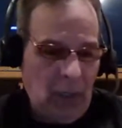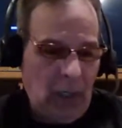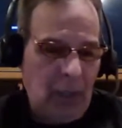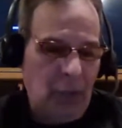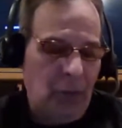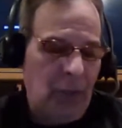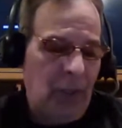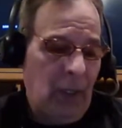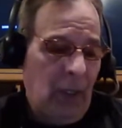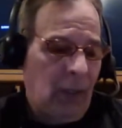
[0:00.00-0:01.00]
I
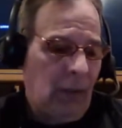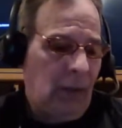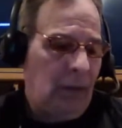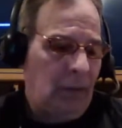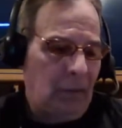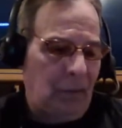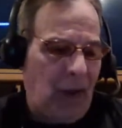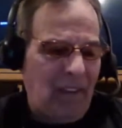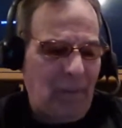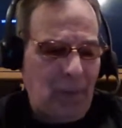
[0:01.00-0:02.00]
agree.
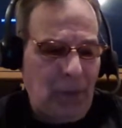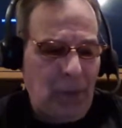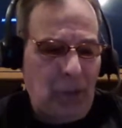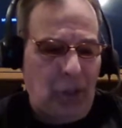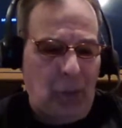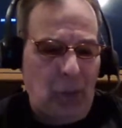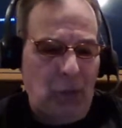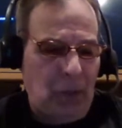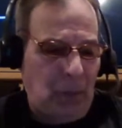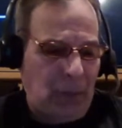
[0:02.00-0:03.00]
$5 million
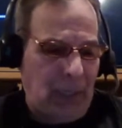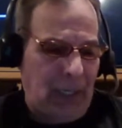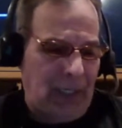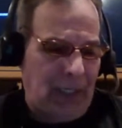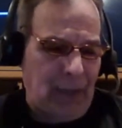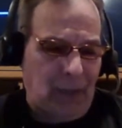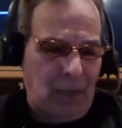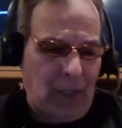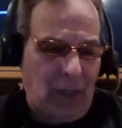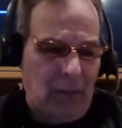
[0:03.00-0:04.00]
community planning and
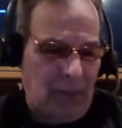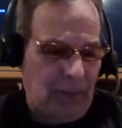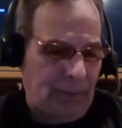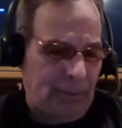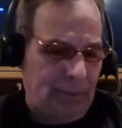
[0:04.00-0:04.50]
development.